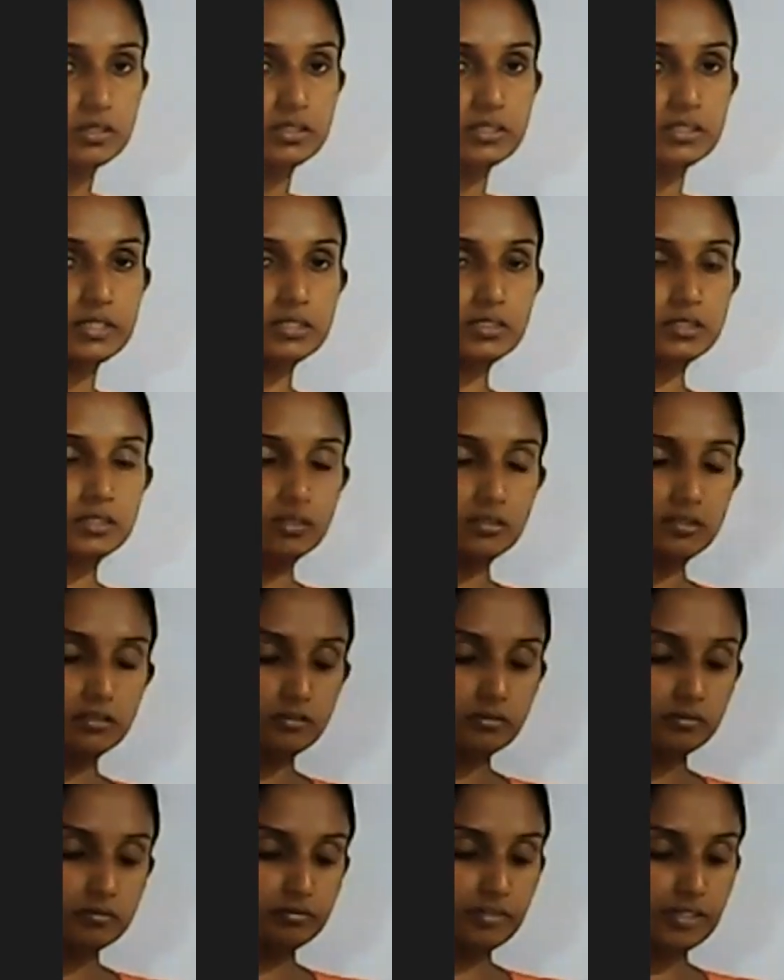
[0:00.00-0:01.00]
Yes.
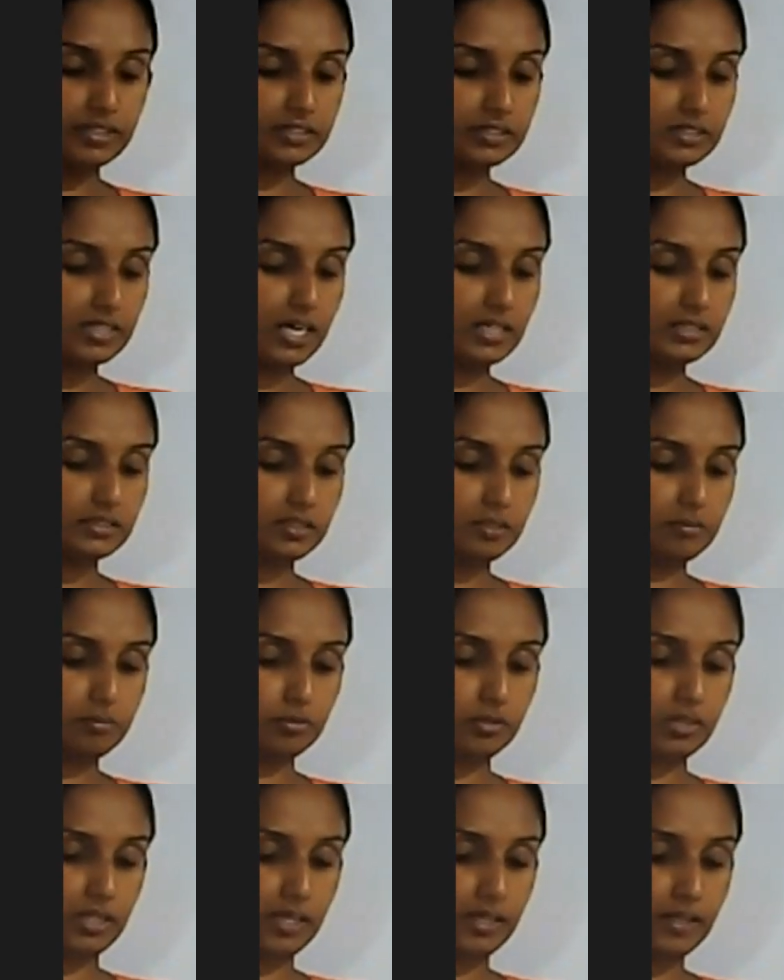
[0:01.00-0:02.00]
What is the answer,
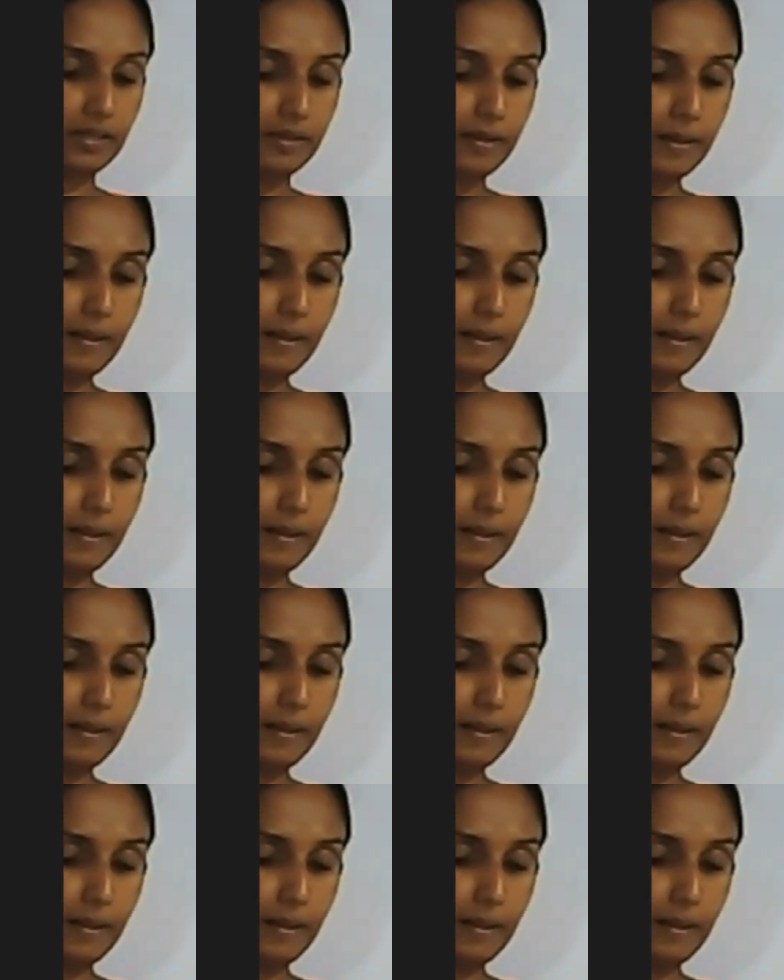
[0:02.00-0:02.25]
Pute?